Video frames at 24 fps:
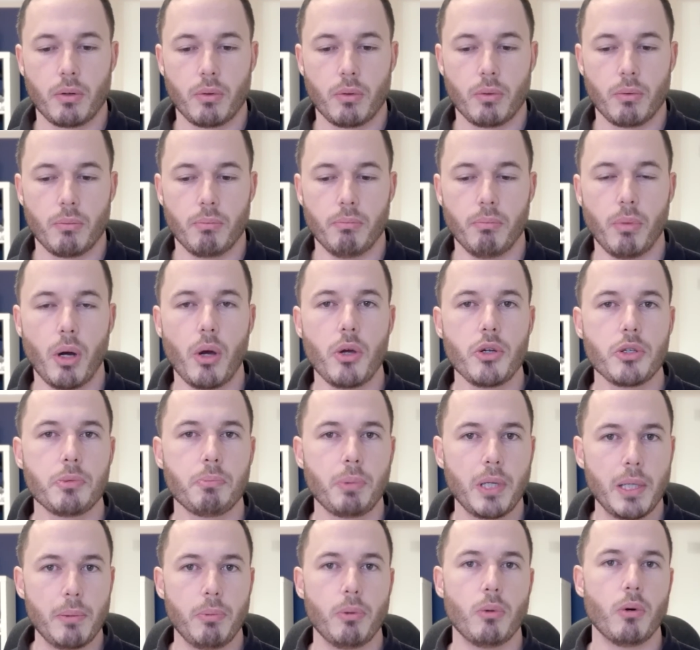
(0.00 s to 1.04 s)
most
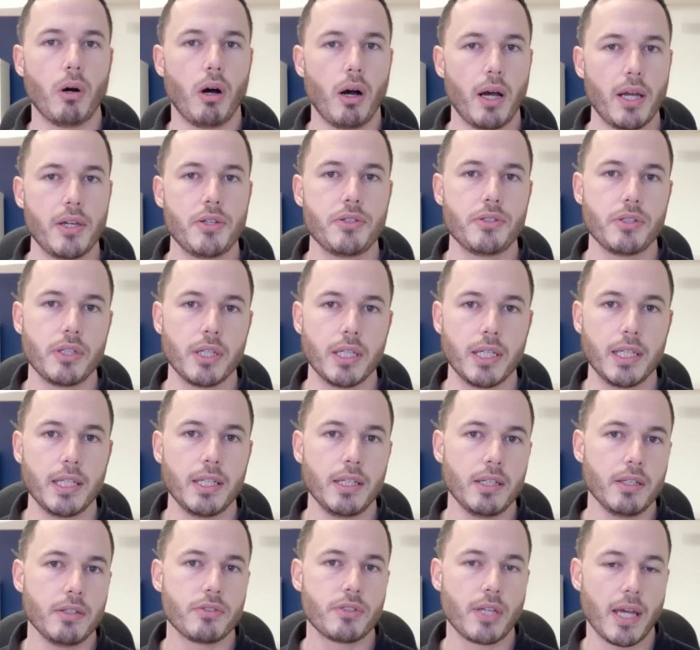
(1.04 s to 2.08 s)
people I
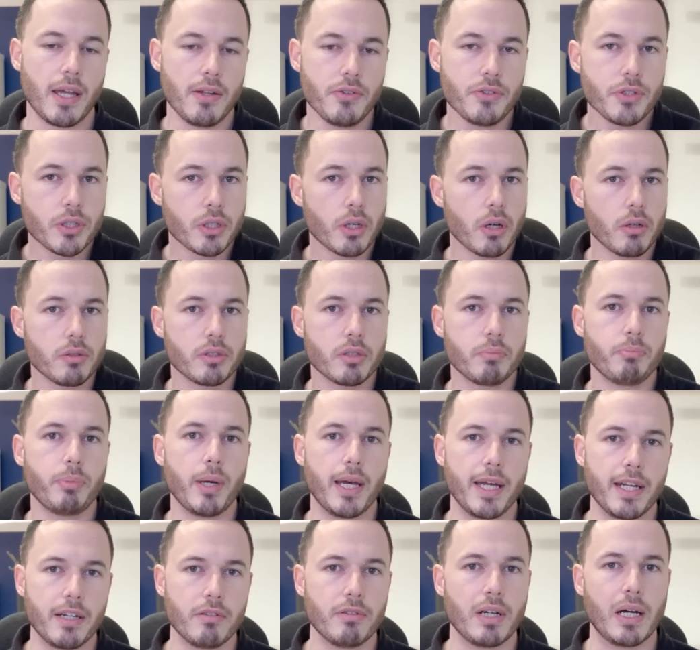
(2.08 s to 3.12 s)
see tend to go to
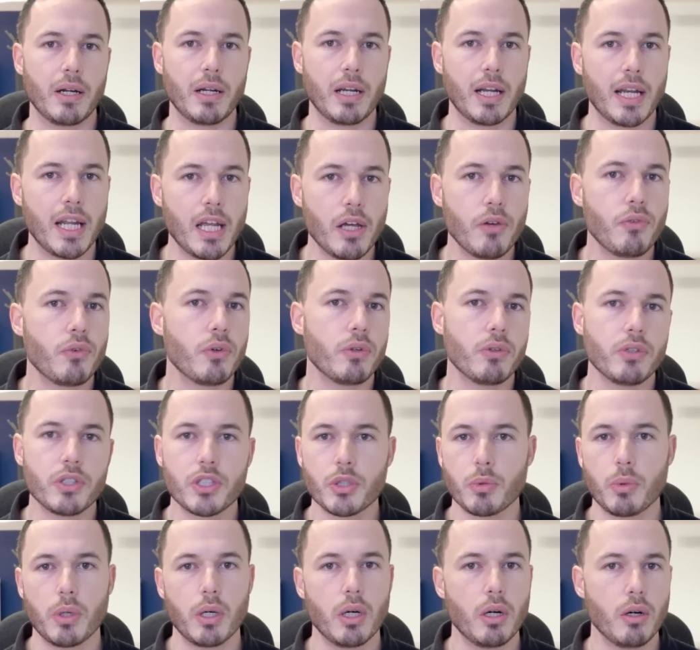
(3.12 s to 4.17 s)
bed around 11,
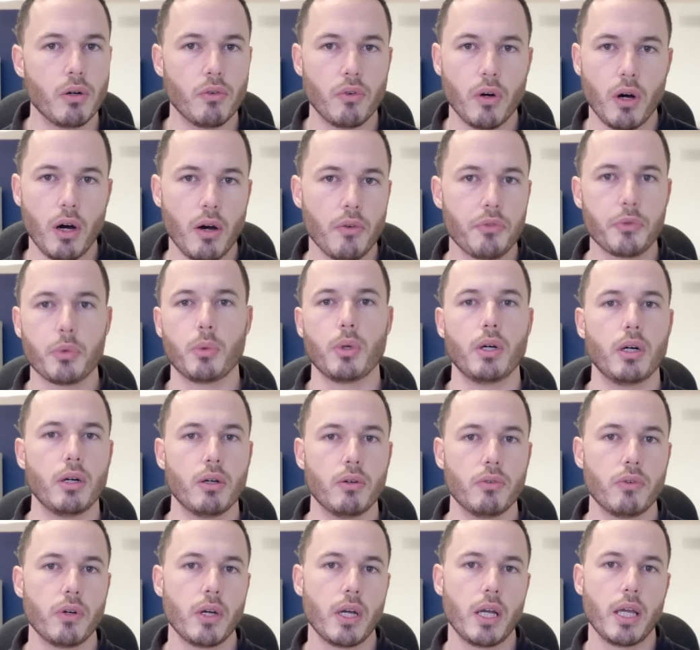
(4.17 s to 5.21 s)
12, half
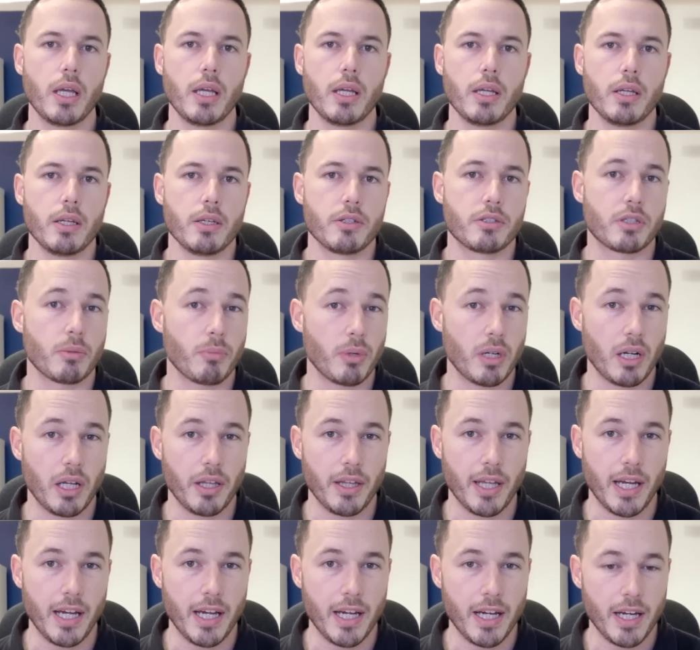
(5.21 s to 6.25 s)
12, somewhere like
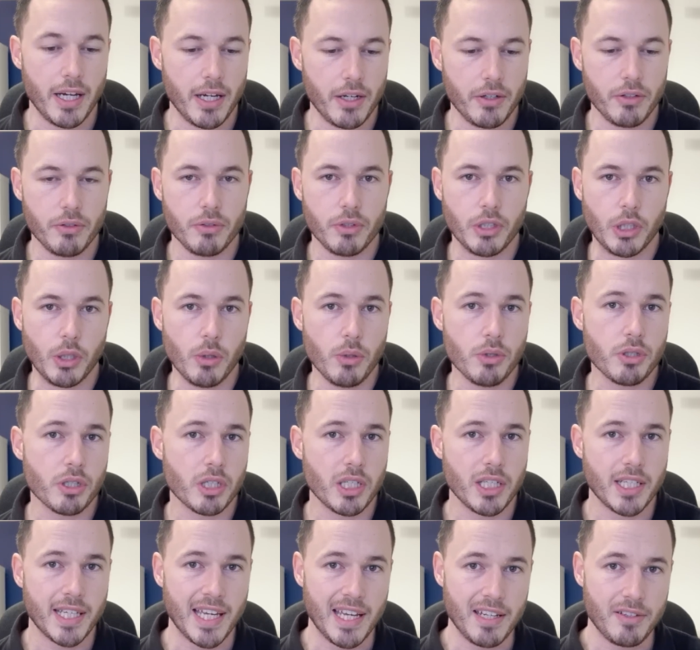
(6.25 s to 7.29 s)
that, and
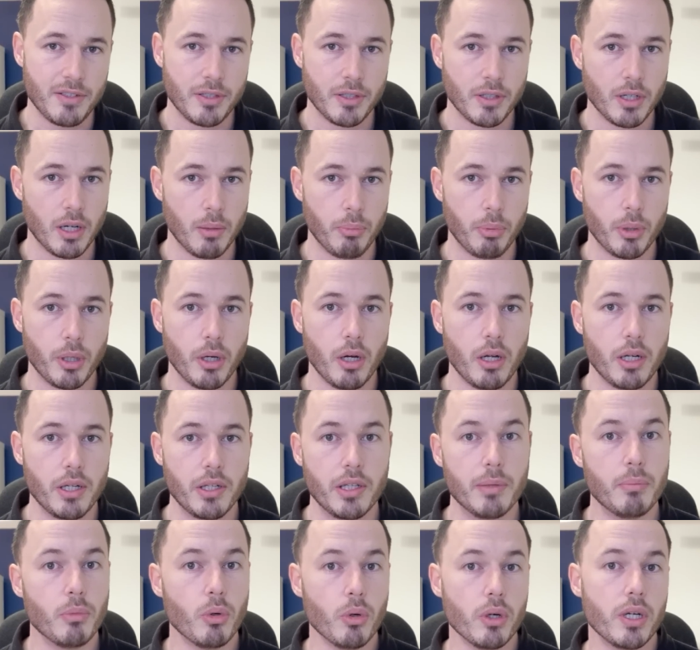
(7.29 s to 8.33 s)
usually getting up early in
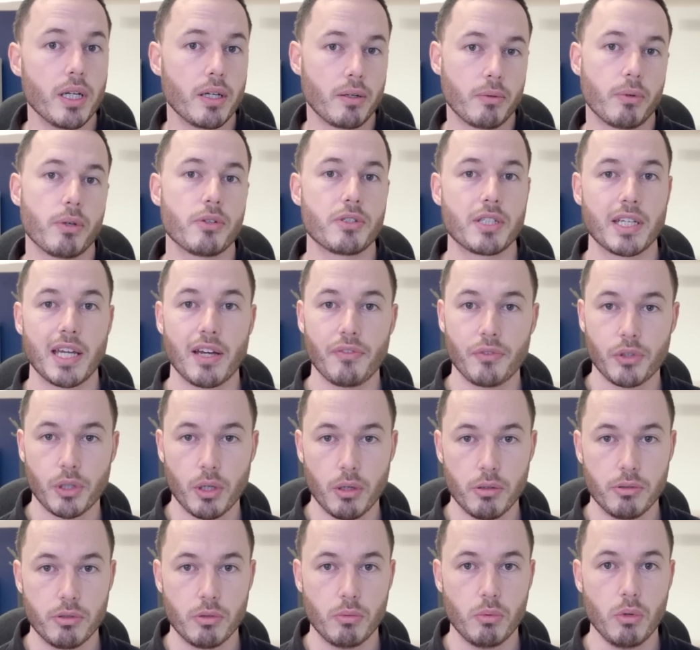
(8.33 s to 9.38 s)
the morning because they have to go
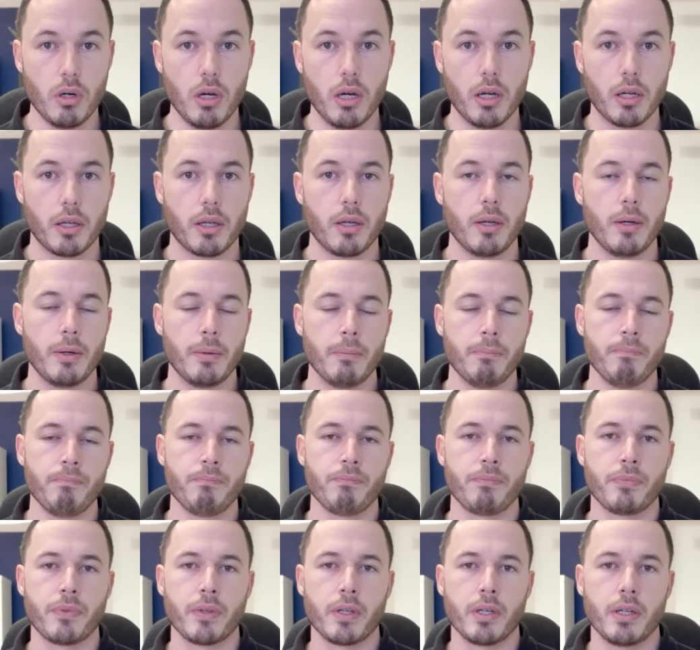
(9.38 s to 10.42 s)
to work.
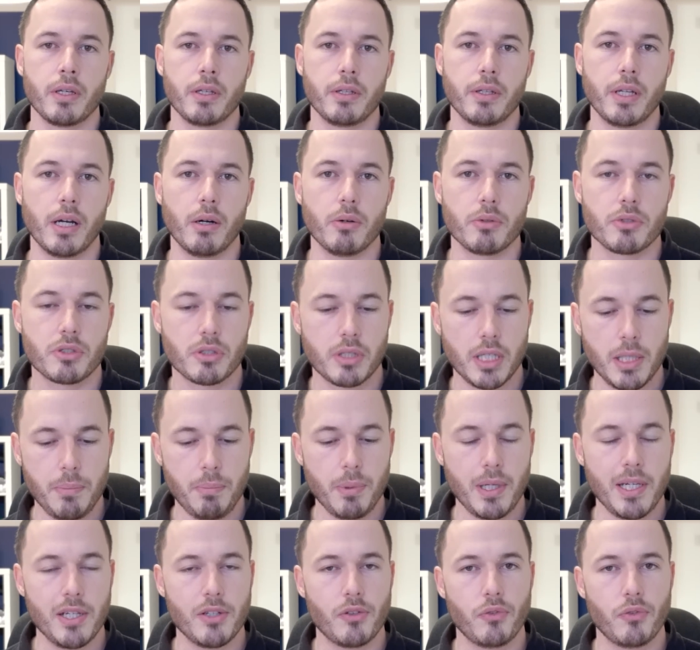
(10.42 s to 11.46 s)
Now sleep is